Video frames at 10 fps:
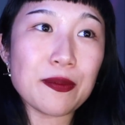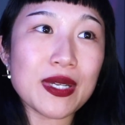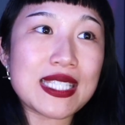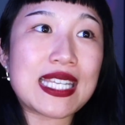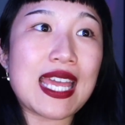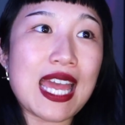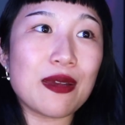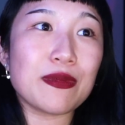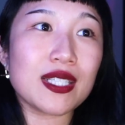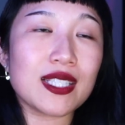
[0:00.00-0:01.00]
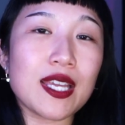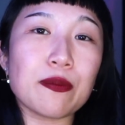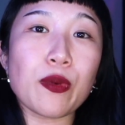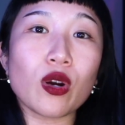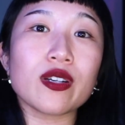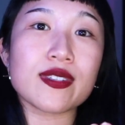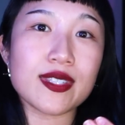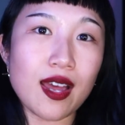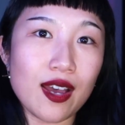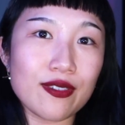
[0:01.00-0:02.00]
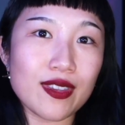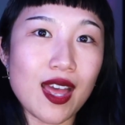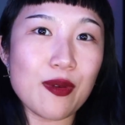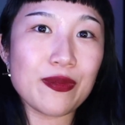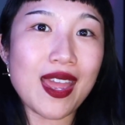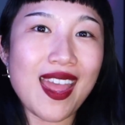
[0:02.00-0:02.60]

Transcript: but to emulate parts of them.